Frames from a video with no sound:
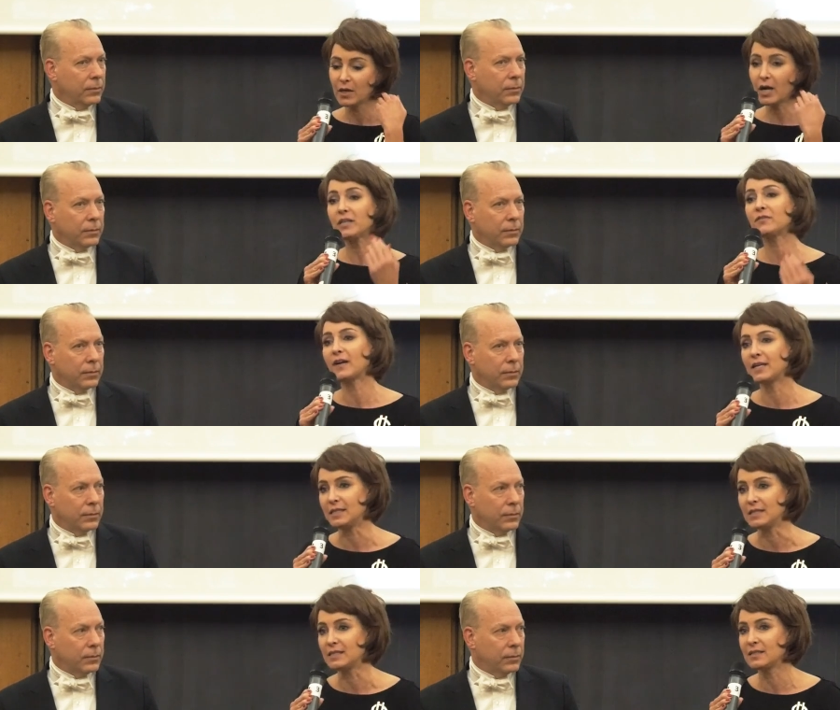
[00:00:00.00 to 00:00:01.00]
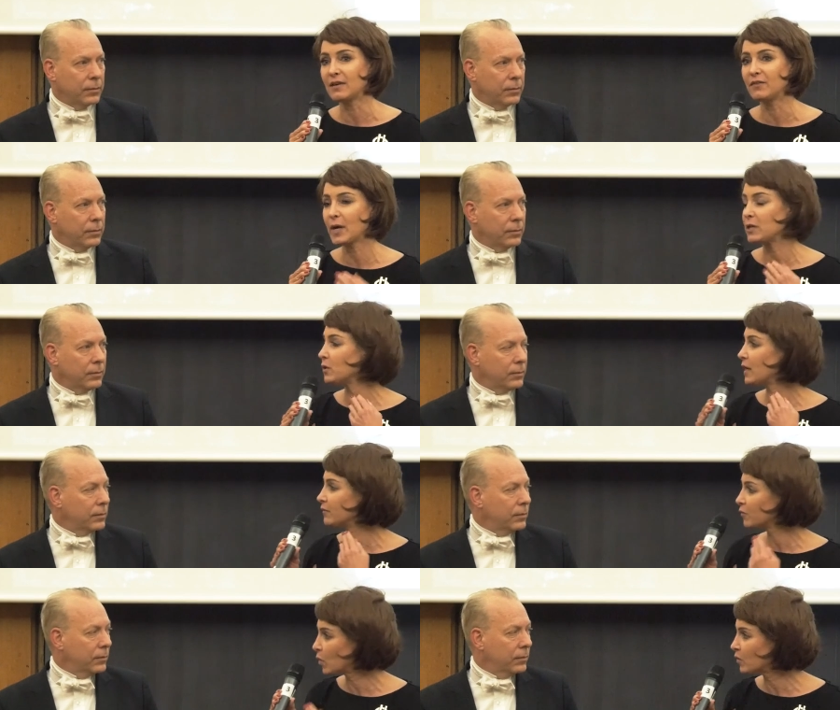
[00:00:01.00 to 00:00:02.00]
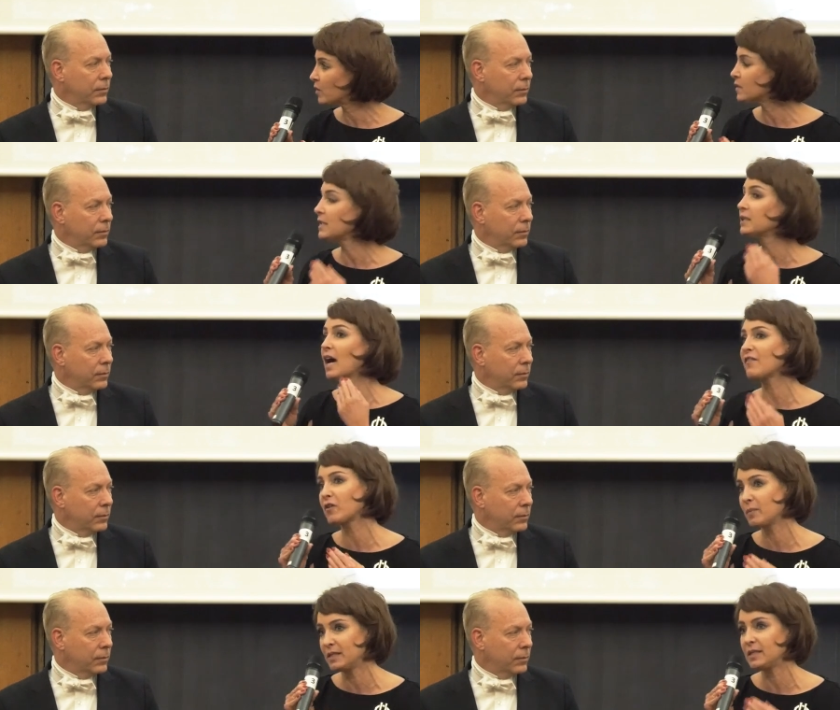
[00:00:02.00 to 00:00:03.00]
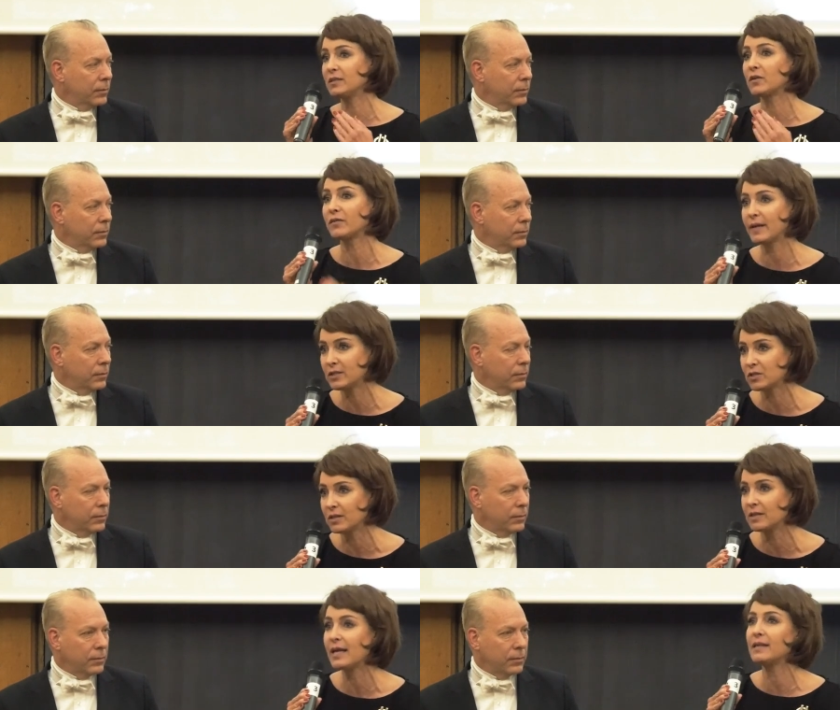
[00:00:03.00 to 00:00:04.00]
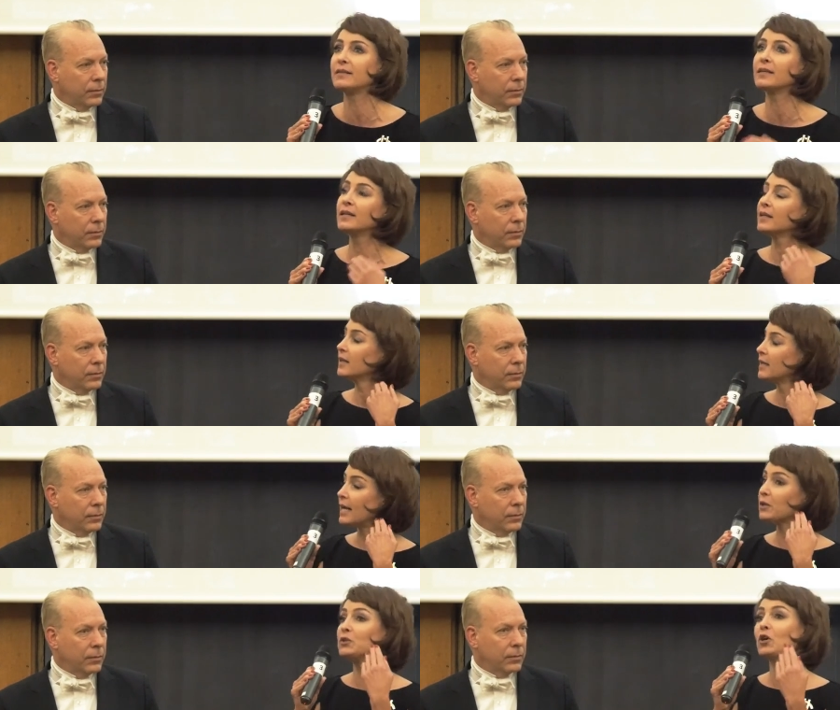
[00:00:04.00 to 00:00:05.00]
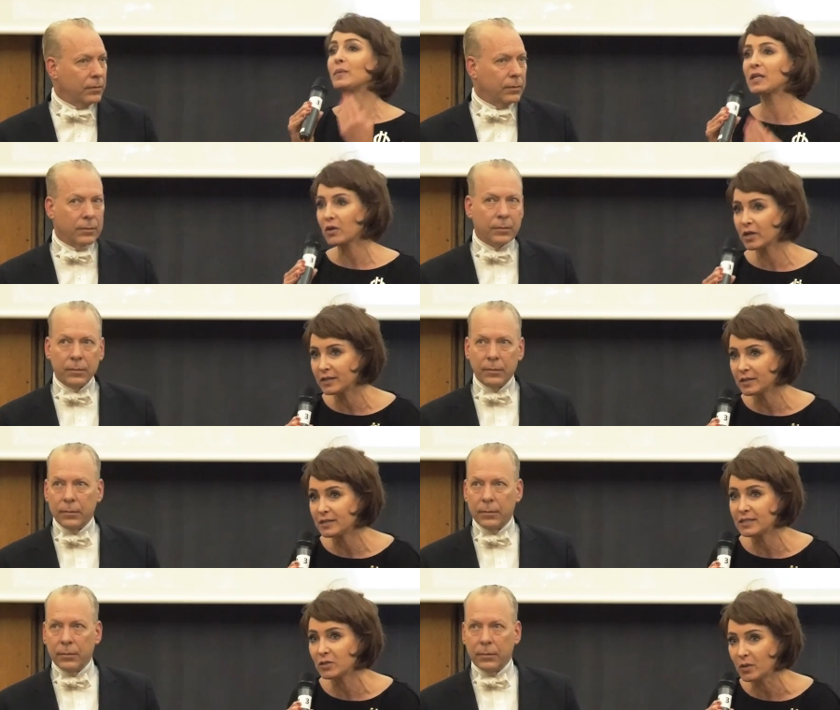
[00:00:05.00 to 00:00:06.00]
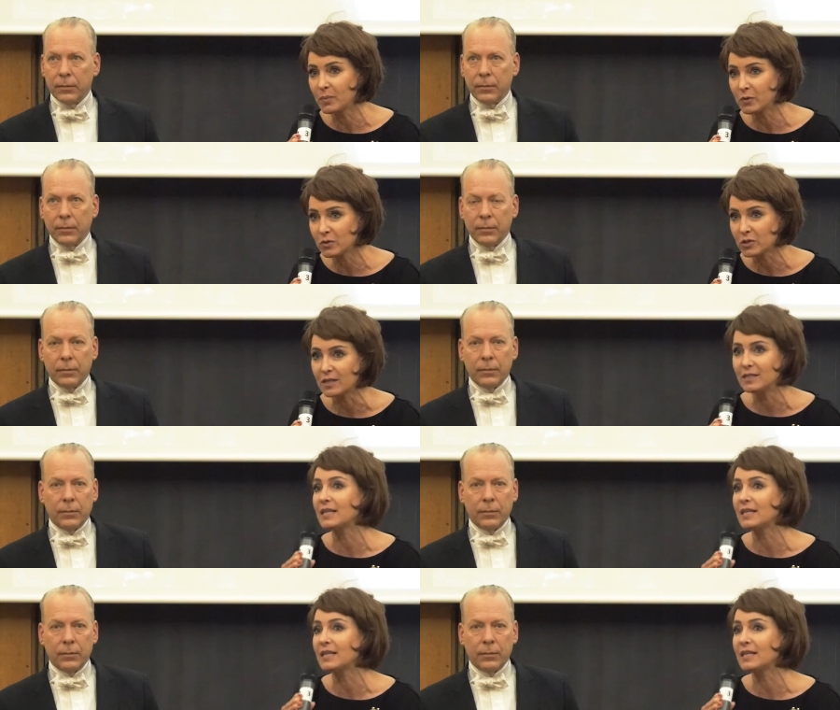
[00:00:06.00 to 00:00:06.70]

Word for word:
Speaker 1: rectify this, that we had to have quotas and government intervention and economic redistribution,